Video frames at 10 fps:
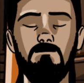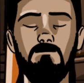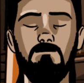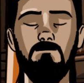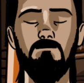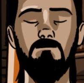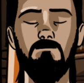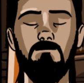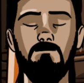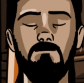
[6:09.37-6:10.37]
As soon as
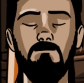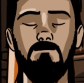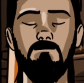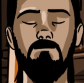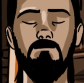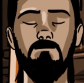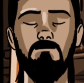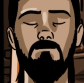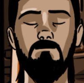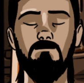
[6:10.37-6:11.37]
RK heard the man
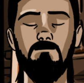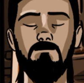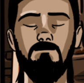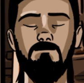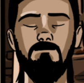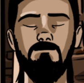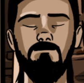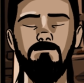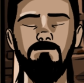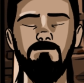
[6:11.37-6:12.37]
say this, his eyes
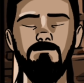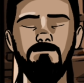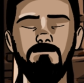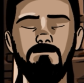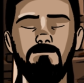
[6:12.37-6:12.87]
twitched